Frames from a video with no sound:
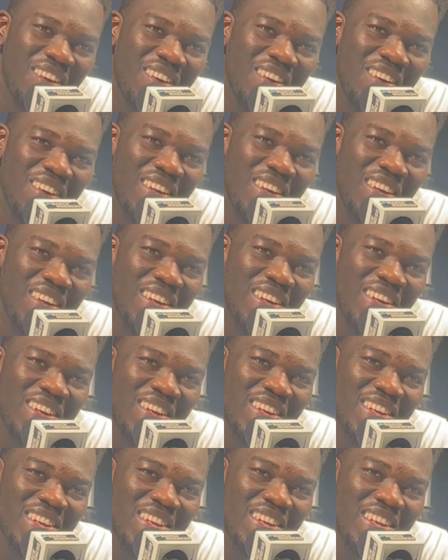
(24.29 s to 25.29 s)
Did you
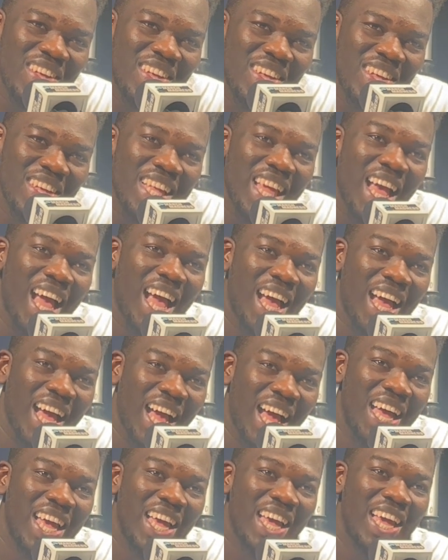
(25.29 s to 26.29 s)
notice that off the court?
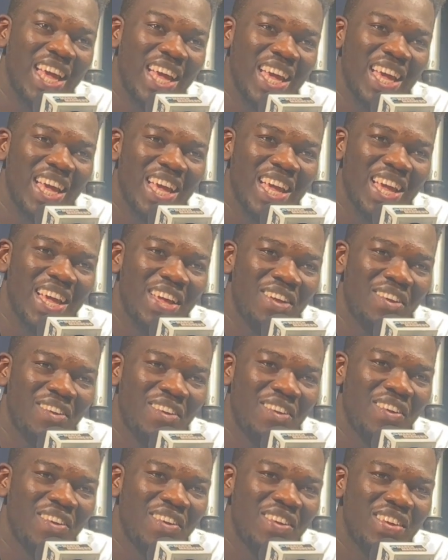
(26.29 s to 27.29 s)
And what was that sort of
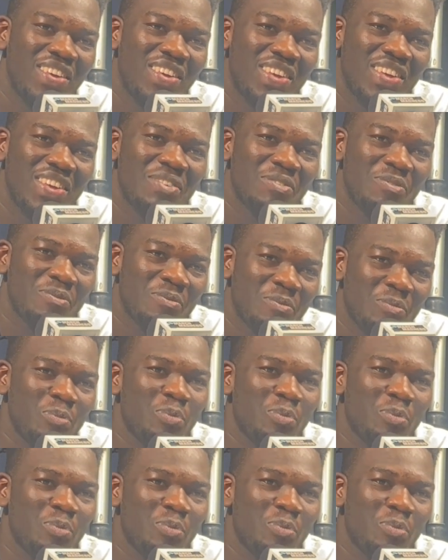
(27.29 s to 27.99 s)
like? You it.